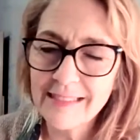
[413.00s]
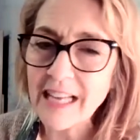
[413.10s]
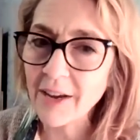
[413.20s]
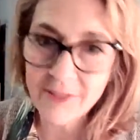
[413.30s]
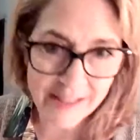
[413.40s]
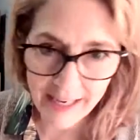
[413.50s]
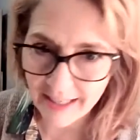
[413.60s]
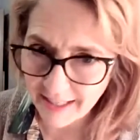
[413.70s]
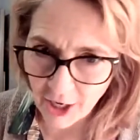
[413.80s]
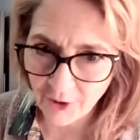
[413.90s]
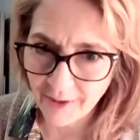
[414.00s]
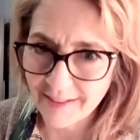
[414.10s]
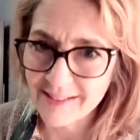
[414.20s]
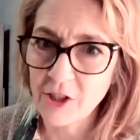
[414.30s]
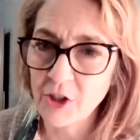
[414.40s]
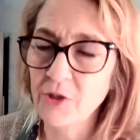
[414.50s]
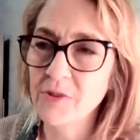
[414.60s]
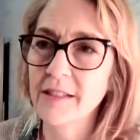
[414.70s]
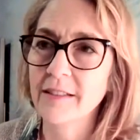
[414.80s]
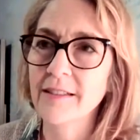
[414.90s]
devastated areas in
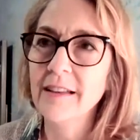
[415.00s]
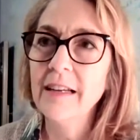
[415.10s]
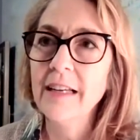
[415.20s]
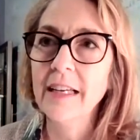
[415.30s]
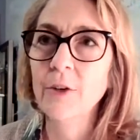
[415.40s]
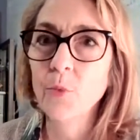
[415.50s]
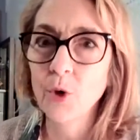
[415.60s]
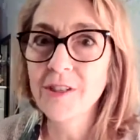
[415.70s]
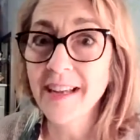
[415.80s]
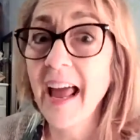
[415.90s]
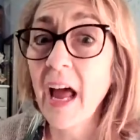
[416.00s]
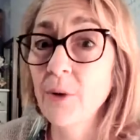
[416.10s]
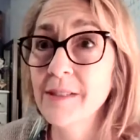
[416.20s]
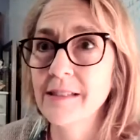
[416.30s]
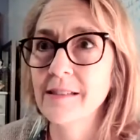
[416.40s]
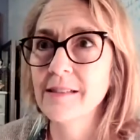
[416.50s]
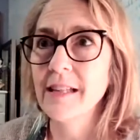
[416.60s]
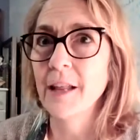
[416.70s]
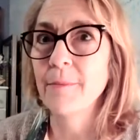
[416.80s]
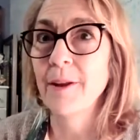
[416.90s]
Houston and worked on houses
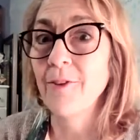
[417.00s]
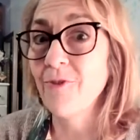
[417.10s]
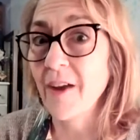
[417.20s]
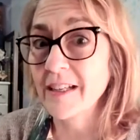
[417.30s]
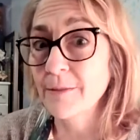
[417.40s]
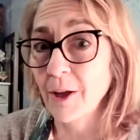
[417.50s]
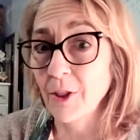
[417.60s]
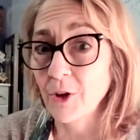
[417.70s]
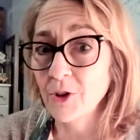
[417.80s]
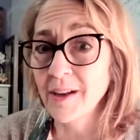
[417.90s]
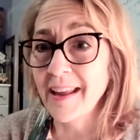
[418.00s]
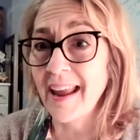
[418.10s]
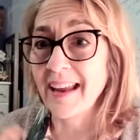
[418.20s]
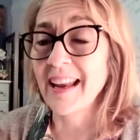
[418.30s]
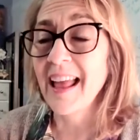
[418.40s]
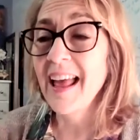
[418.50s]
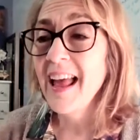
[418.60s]
that had been affected by the hurricane,